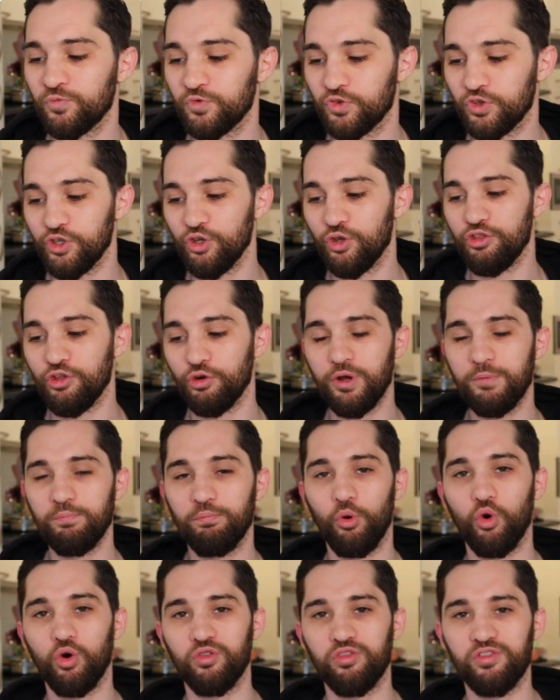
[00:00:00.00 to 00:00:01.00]
The other
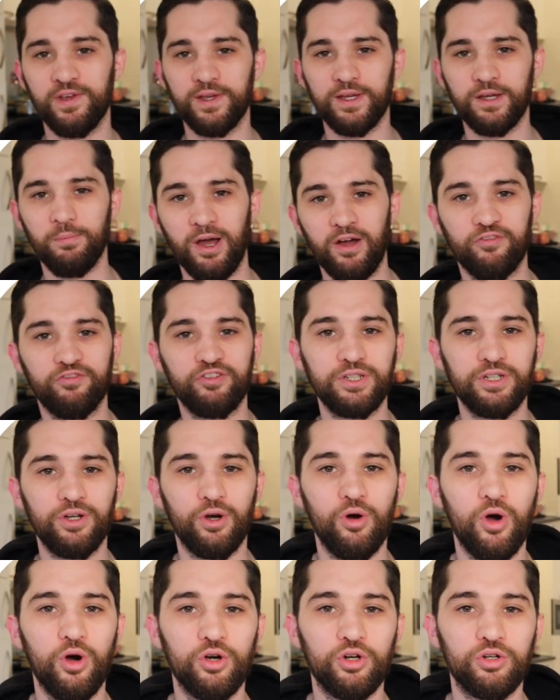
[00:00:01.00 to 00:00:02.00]
important thing about
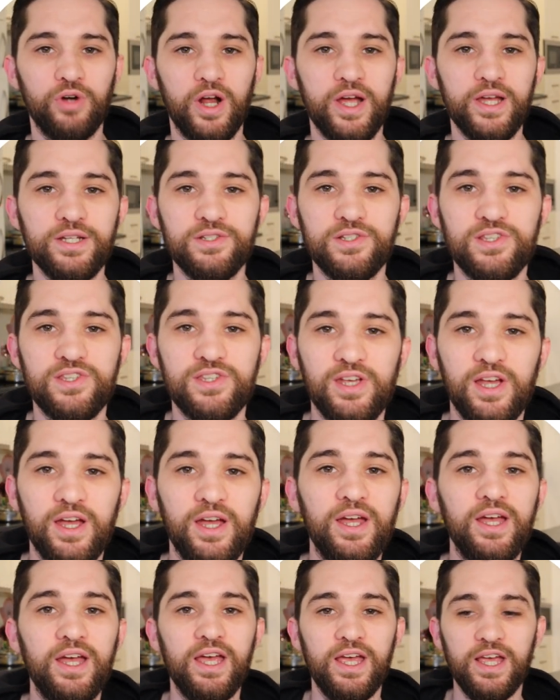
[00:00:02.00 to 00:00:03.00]
video hook rates
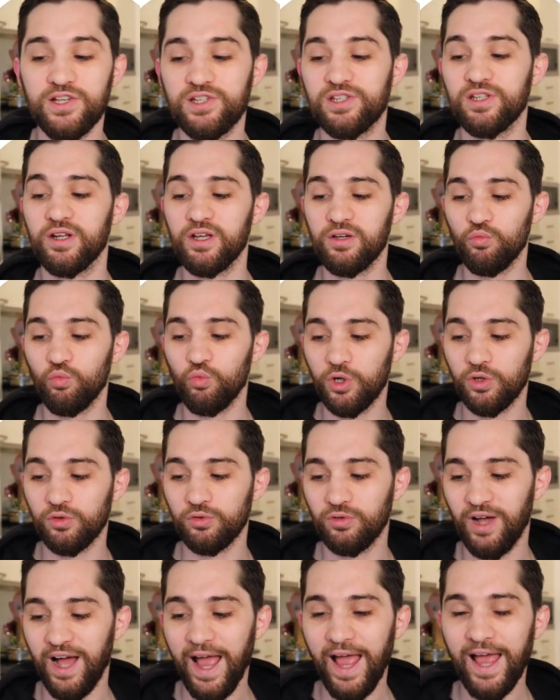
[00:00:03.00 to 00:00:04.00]
is that it
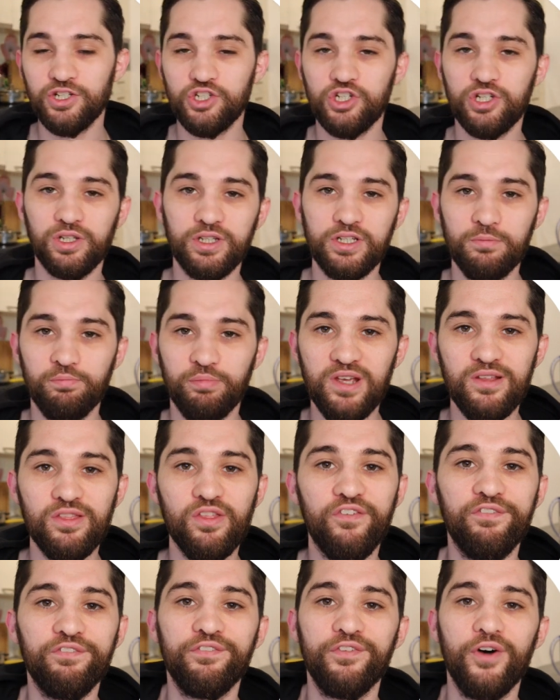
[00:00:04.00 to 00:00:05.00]
will actually be
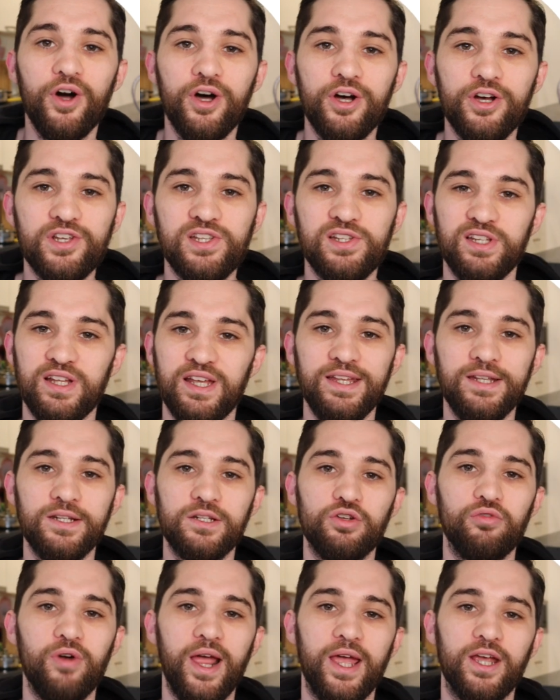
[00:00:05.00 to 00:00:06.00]
the first
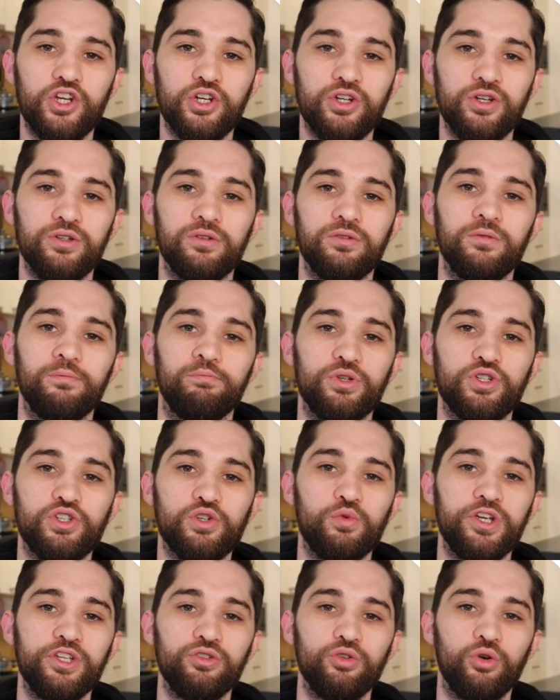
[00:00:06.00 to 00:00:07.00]
interaction
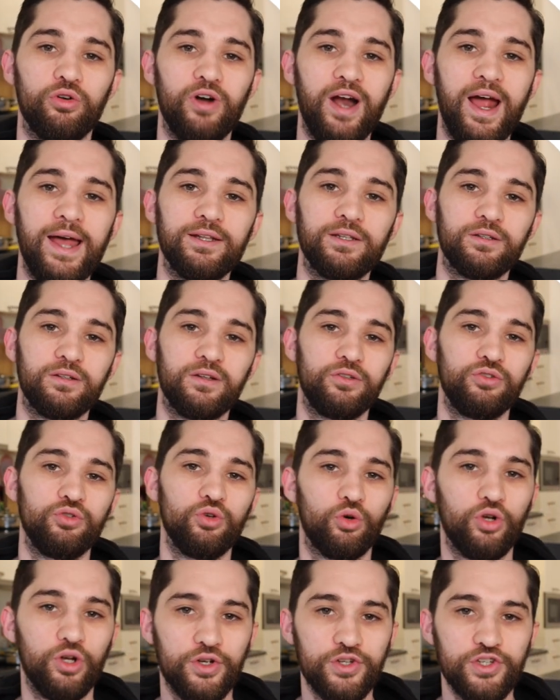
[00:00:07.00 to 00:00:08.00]
between your ad and
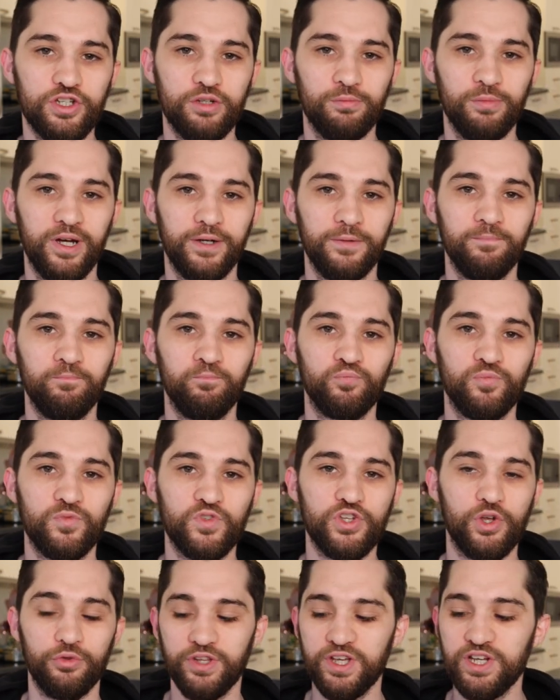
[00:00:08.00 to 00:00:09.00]
your customer.
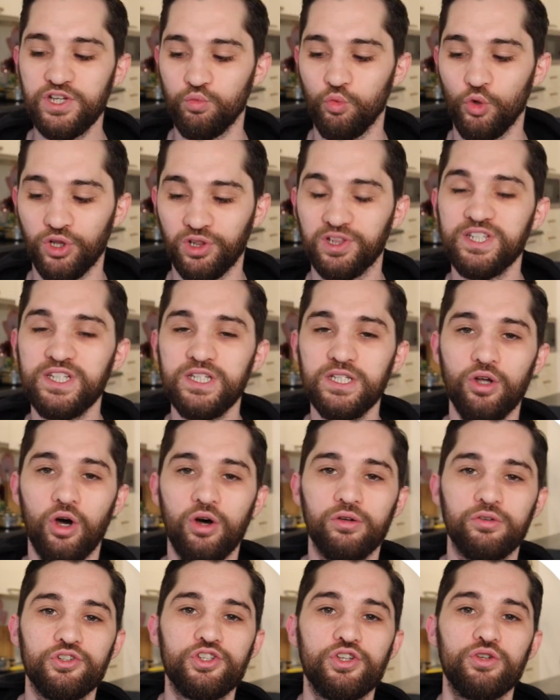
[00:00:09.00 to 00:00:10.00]
So this will lead
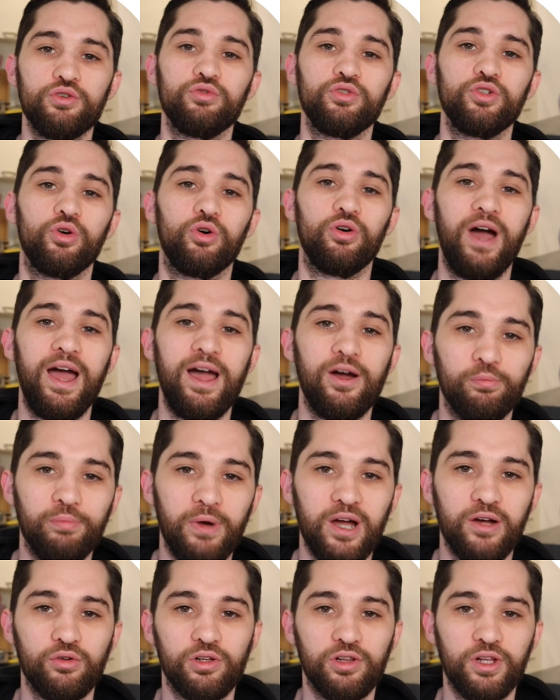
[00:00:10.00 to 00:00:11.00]
on to your
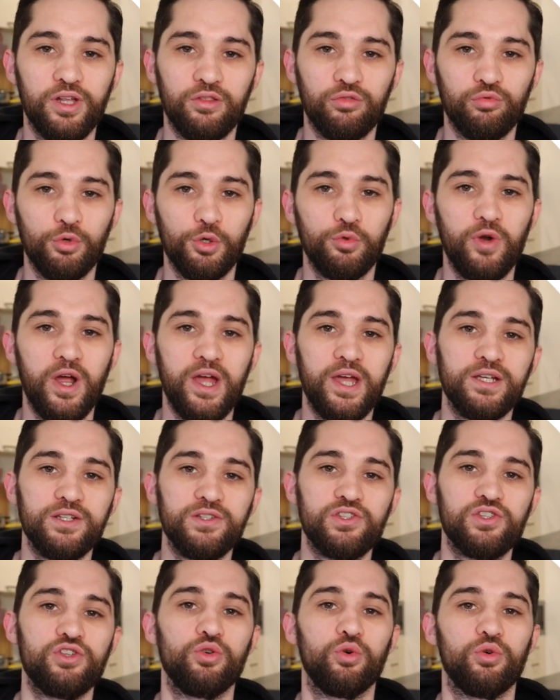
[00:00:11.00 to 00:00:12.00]
outbound click-through
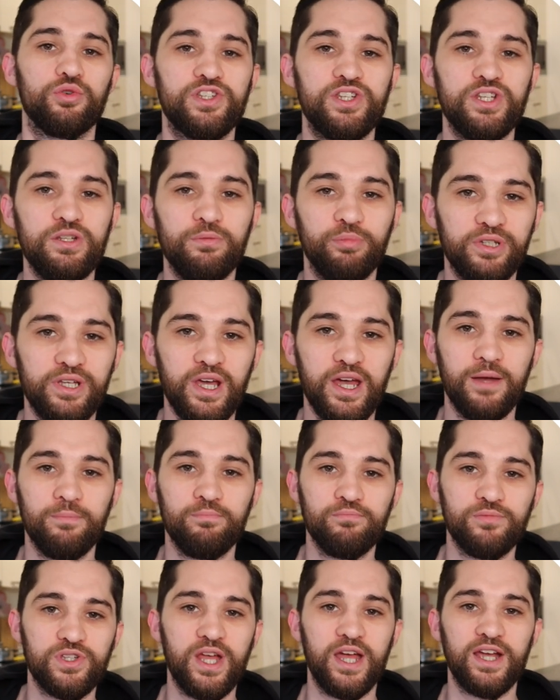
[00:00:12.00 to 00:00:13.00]
rates, your
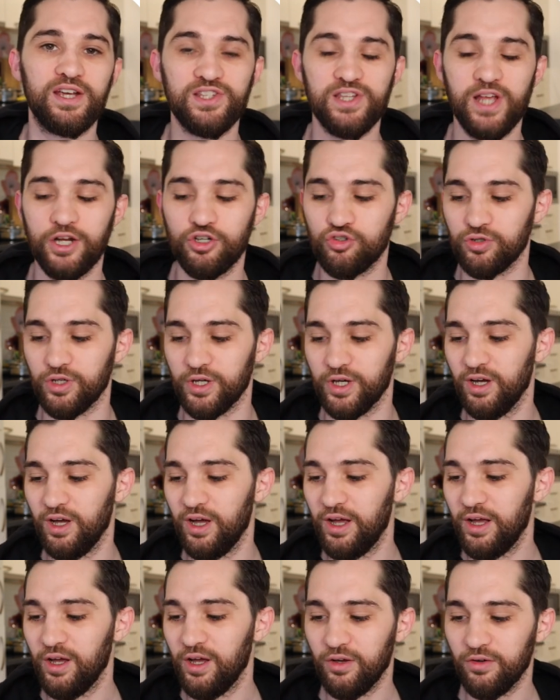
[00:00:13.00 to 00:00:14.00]
CPMs, etc.
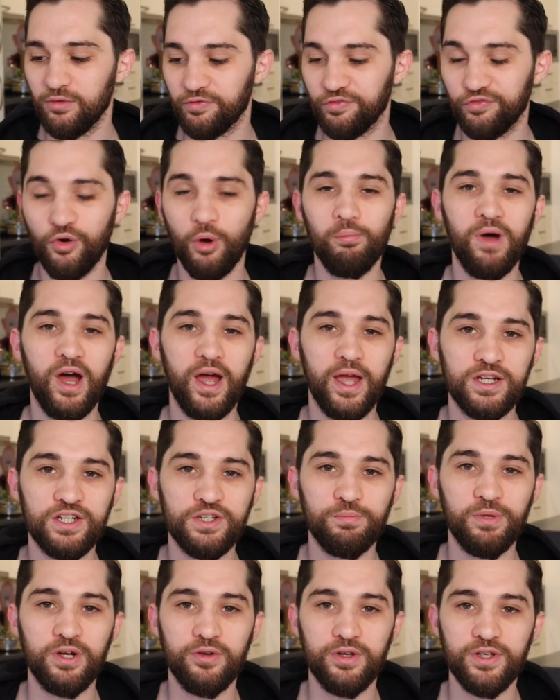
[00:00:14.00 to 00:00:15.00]
From my
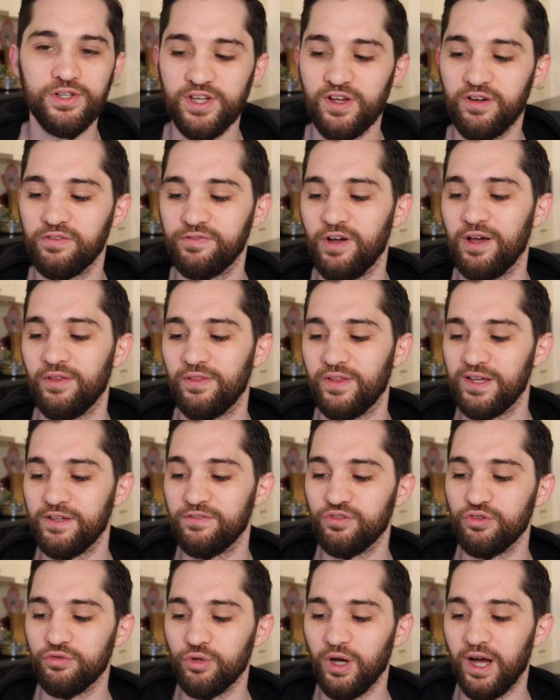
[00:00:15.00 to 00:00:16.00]
experience, I've found that
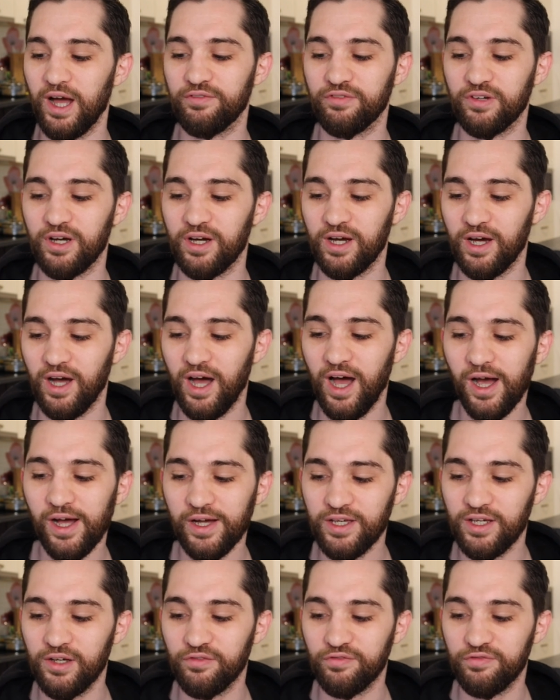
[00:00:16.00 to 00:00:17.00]
if you have a
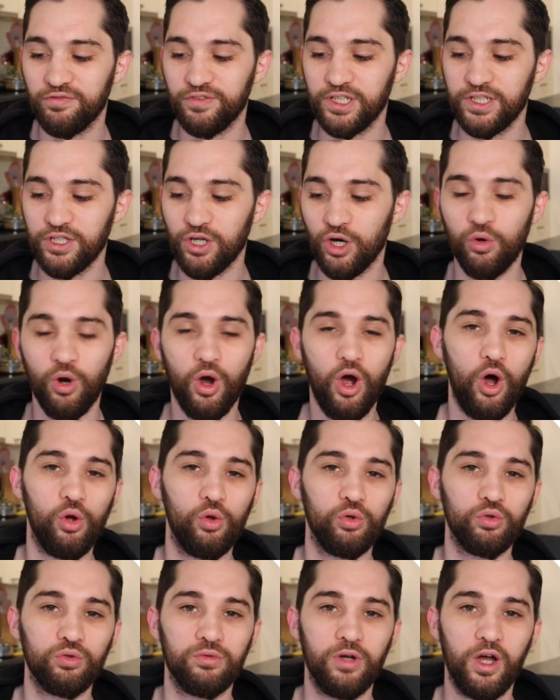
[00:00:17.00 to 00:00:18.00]
higher video
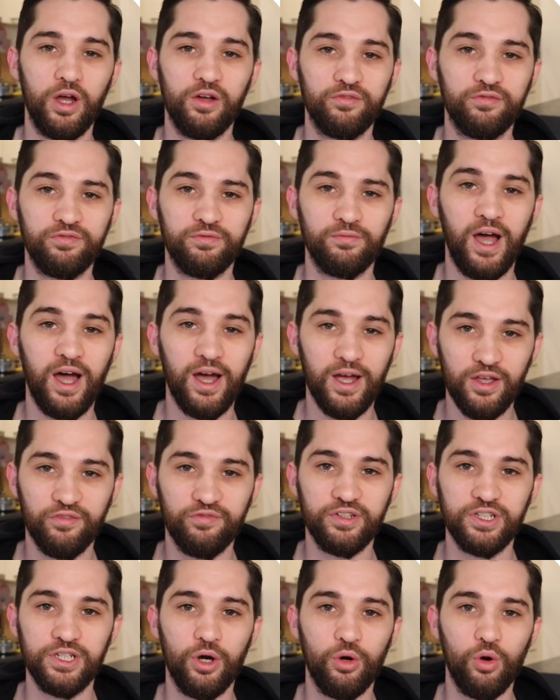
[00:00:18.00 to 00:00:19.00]

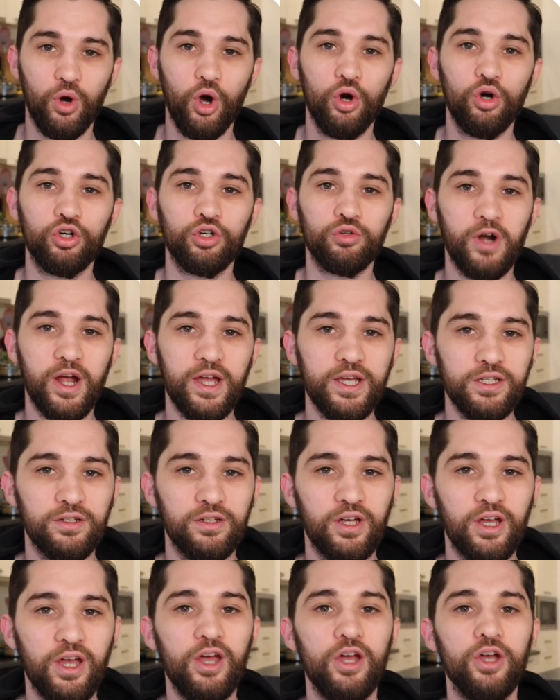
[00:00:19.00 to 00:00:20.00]
hook rate,
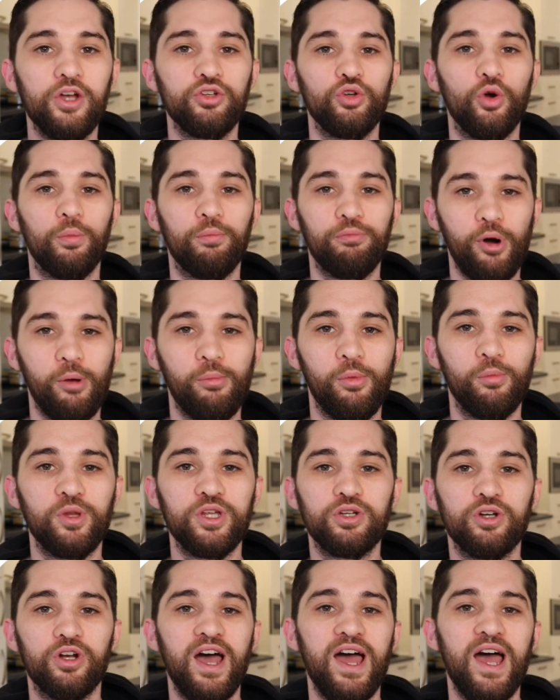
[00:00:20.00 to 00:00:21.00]
you're
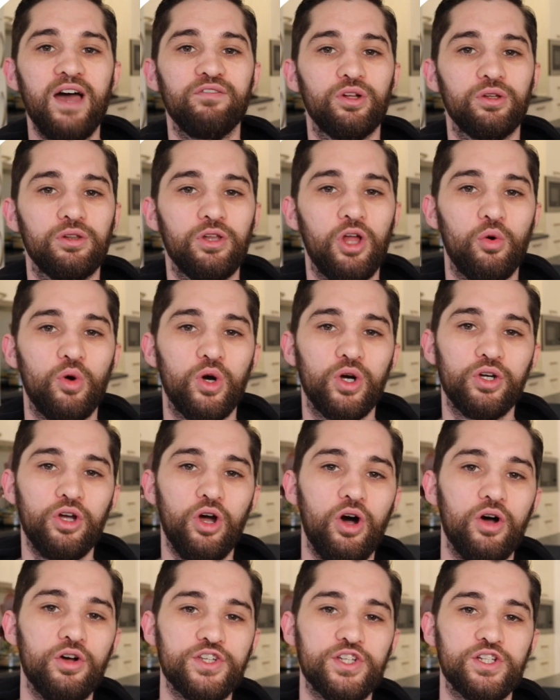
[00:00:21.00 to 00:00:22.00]
probably going to have a lower
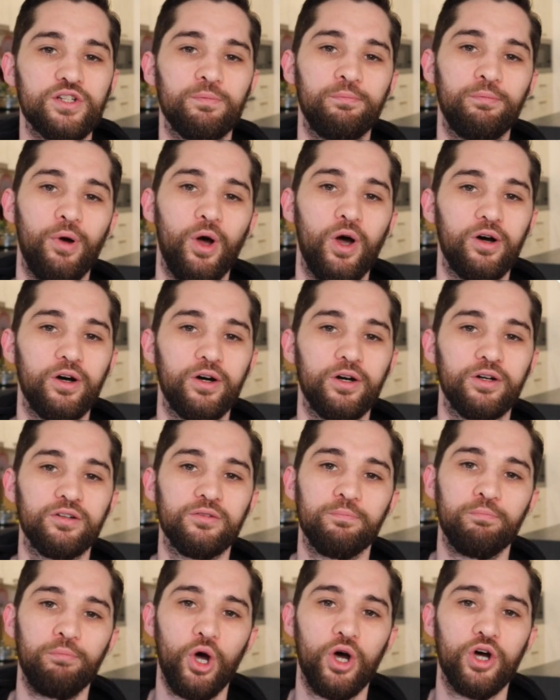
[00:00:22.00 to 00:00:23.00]
cost per
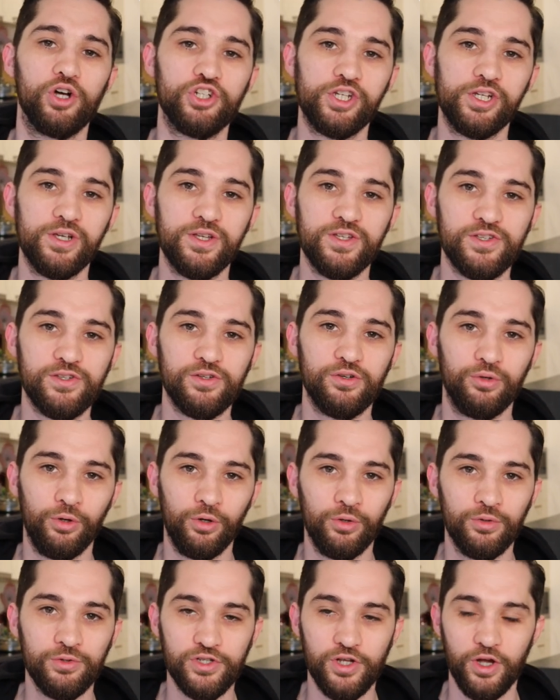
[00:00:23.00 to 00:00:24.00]
purchase
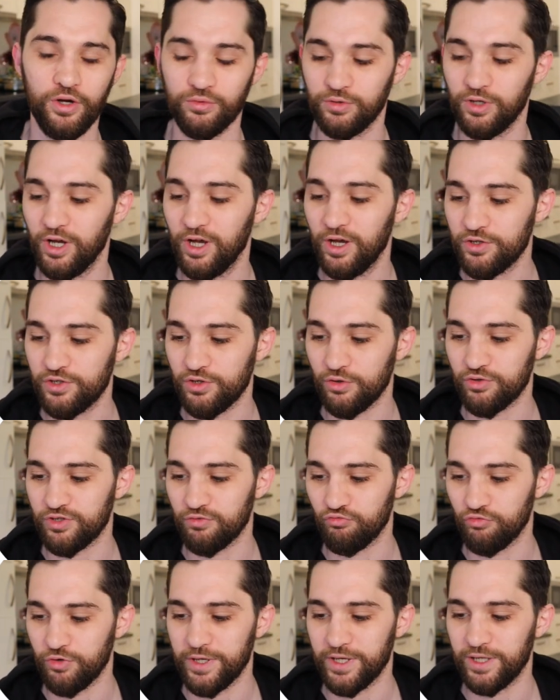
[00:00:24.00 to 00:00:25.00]
also. So it's a
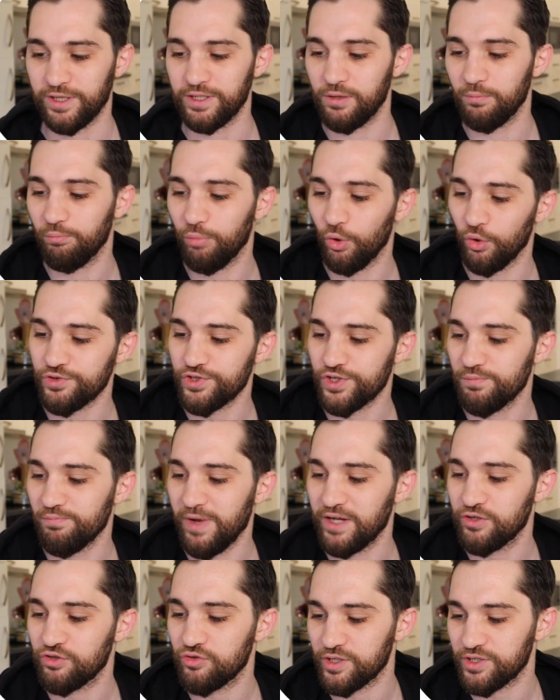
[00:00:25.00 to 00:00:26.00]
really important
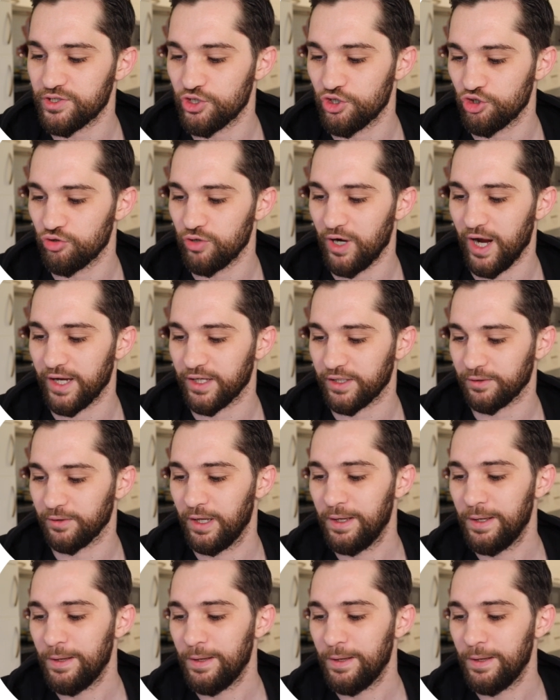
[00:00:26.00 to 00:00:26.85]
metric to track.